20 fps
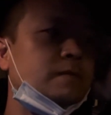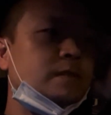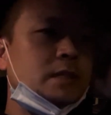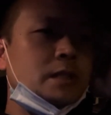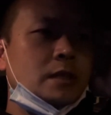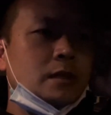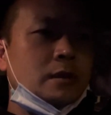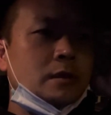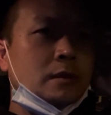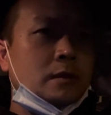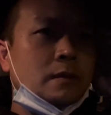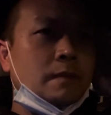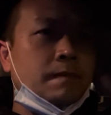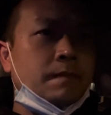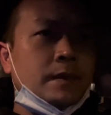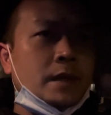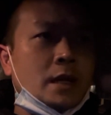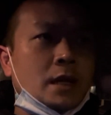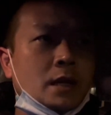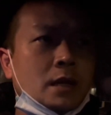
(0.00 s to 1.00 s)
So
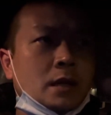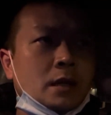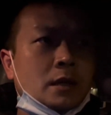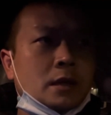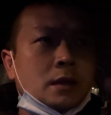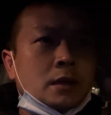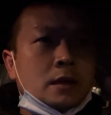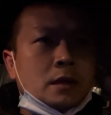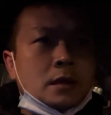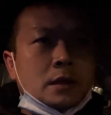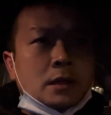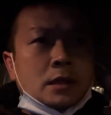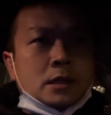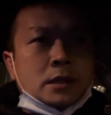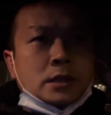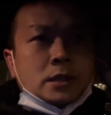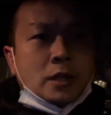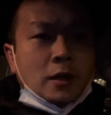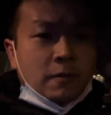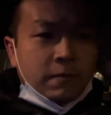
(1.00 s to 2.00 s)

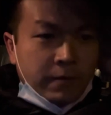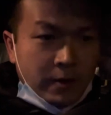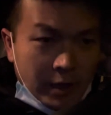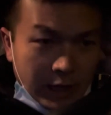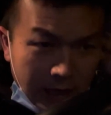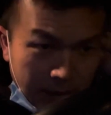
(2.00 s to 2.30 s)
so far,